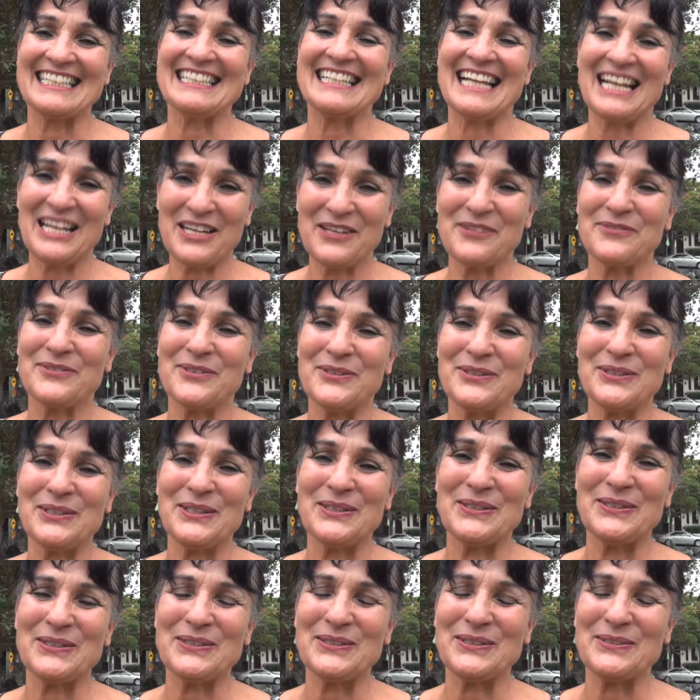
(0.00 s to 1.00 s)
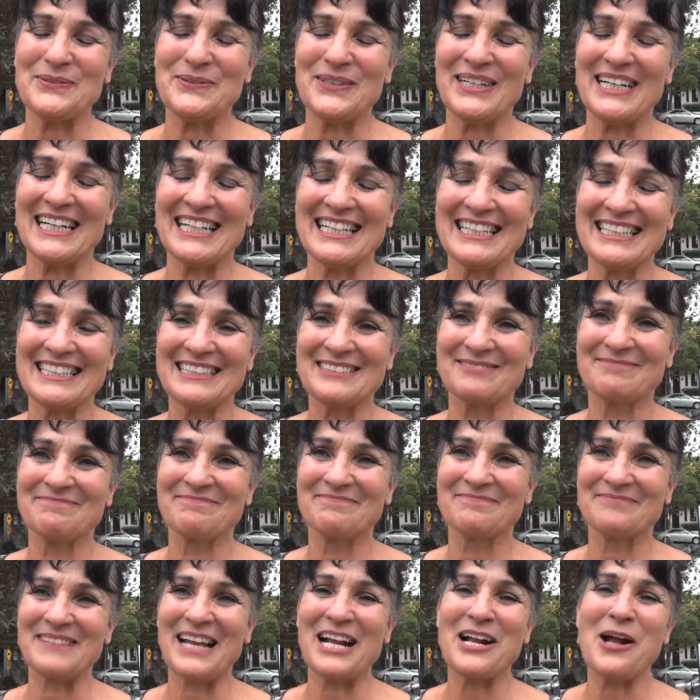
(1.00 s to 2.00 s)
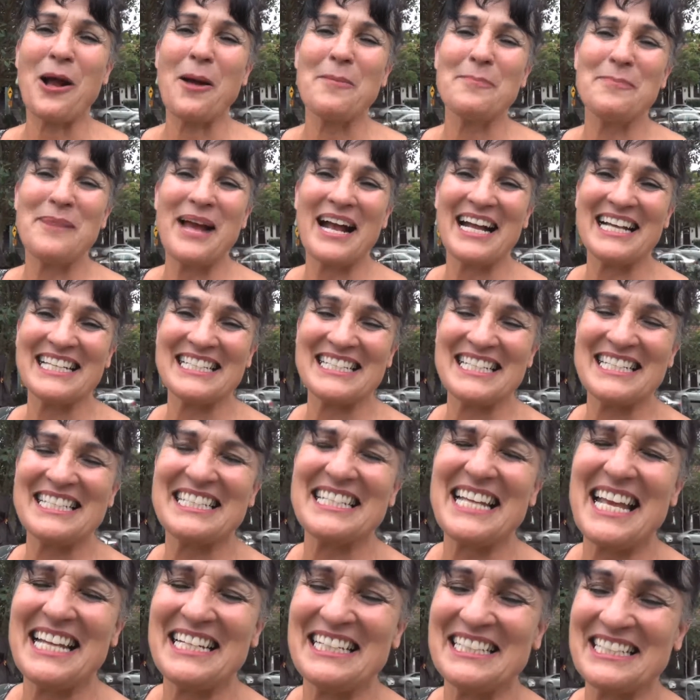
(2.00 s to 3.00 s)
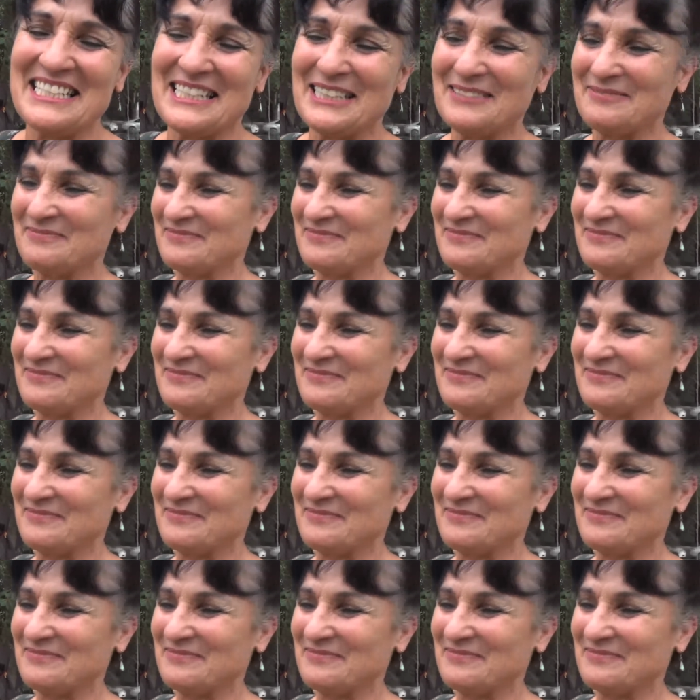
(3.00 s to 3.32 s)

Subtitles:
Thank you for all your good work, and come back as a senator.